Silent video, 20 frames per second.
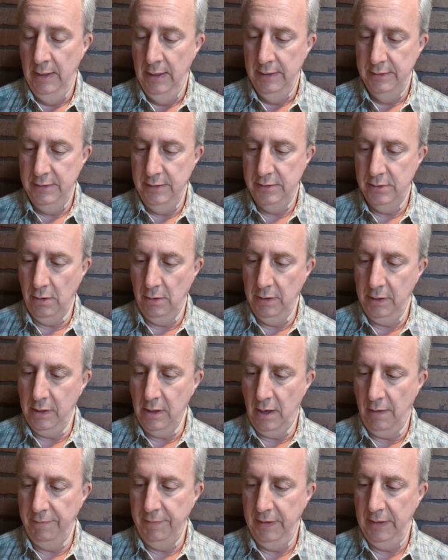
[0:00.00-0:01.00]
she started
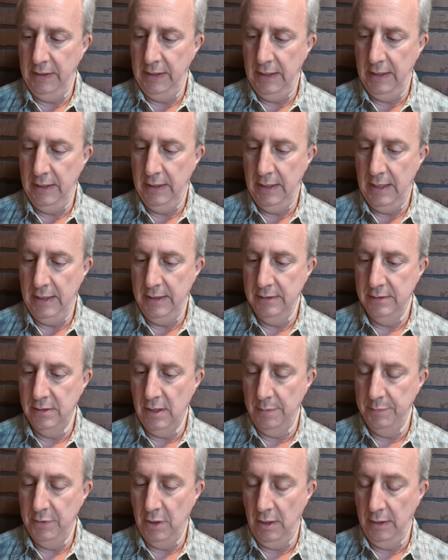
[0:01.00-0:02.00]
coughing again and had to
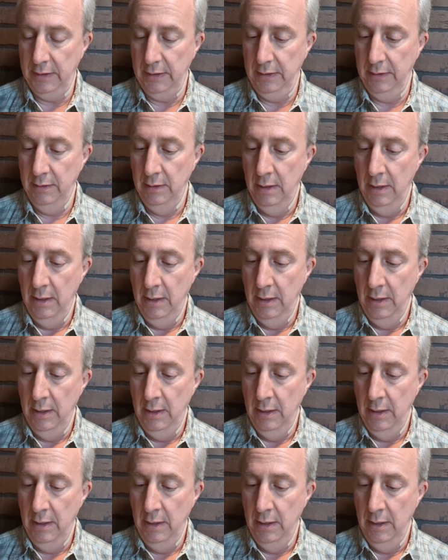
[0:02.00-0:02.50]
stop talking.